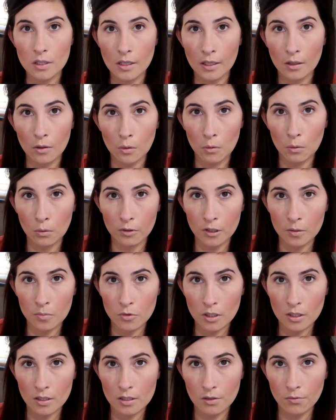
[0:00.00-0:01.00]
and I fold them.
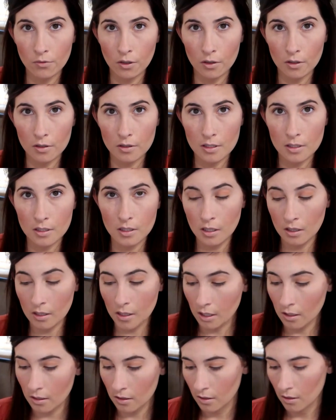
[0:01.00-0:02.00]
Try to see if y'all can see
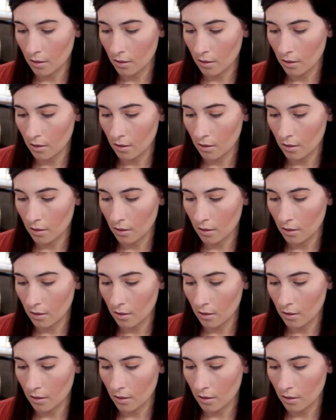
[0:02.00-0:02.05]
that.